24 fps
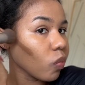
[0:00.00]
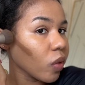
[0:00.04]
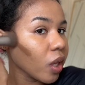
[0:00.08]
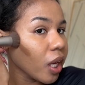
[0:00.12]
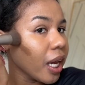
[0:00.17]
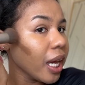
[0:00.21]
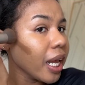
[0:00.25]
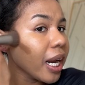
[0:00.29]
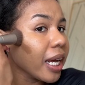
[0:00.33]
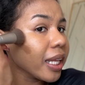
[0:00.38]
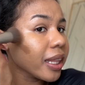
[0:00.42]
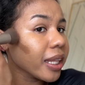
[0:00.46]

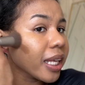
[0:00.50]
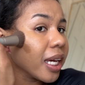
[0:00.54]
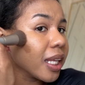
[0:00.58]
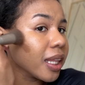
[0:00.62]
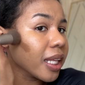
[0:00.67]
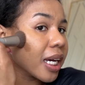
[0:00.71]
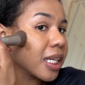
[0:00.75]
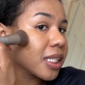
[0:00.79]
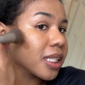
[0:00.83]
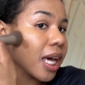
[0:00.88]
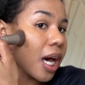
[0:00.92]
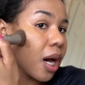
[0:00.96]
And I think
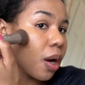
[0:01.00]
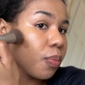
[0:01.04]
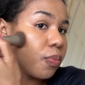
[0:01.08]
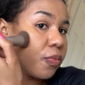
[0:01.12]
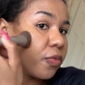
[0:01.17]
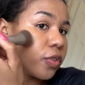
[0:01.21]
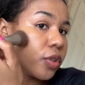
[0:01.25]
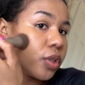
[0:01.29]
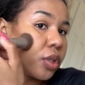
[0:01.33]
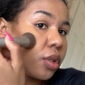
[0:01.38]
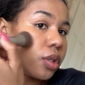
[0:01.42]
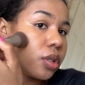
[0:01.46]
that's
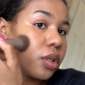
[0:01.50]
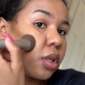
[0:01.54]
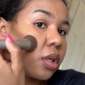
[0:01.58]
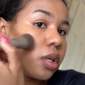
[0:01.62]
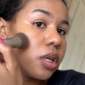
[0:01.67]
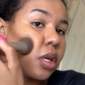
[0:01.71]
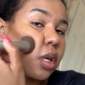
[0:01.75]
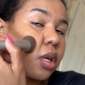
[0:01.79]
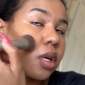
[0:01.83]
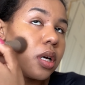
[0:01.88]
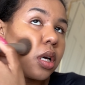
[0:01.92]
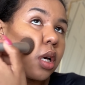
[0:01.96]
helpful.
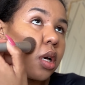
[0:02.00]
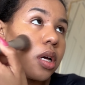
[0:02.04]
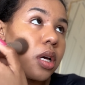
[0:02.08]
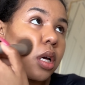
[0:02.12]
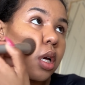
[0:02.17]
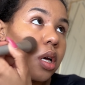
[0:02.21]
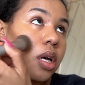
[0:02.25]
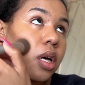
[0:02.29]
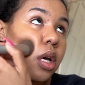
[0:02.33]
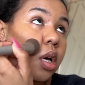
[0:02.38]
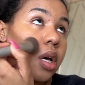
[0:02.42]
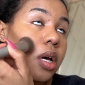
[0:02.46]

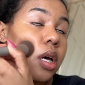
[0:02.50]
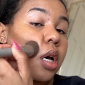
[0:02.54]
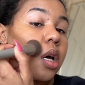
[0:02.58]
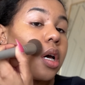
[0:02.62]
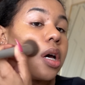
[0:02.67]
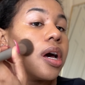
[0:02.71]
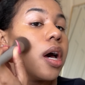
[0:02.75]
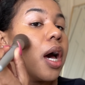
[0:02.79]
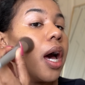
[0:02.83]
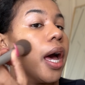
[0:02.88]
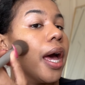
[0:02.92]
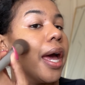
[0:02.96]

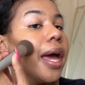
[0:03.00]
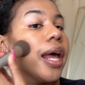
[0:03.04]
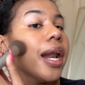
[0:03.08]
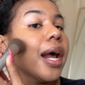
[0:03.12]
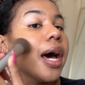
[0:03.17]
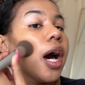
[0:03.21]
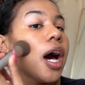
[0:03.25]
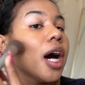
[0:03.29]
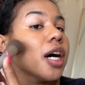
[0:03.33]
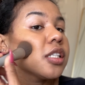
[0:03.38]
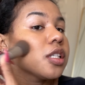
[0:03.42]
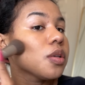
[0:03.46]
And I
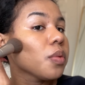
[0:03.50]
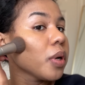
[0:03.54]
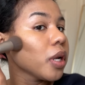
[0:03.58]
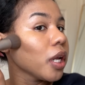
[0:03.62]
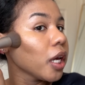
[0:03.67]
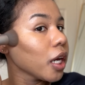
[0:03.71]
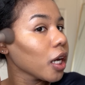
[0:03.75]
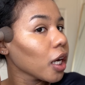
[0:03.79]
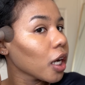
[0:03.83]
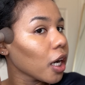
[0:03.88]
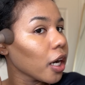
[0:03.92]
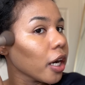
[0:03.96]
also want to
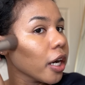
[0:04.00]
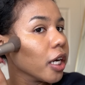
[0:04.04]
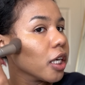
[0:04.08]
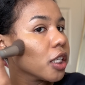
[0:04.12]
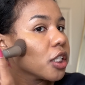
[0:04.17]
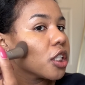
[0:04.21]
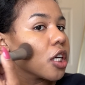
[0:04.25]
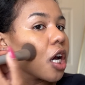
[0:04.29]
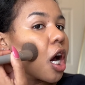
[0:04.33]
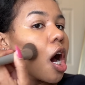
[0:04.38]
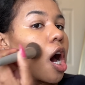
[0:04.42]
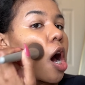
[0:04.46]
encourage
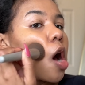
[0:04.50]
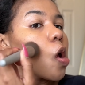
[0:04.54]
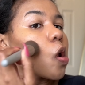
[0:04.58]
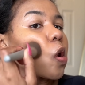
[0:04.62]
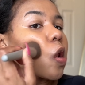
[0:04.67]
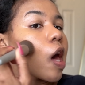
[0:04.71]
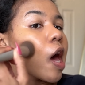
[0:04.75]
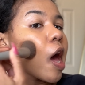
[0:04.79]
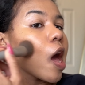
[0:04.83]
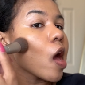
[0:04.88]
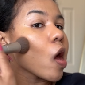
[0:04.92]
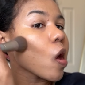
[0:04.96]
y'all,
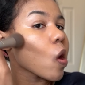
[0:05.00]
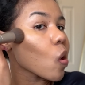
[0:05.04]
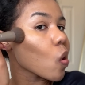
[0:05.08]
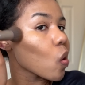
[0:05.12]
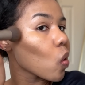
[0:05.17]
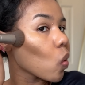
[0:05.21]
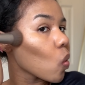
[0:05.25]
like,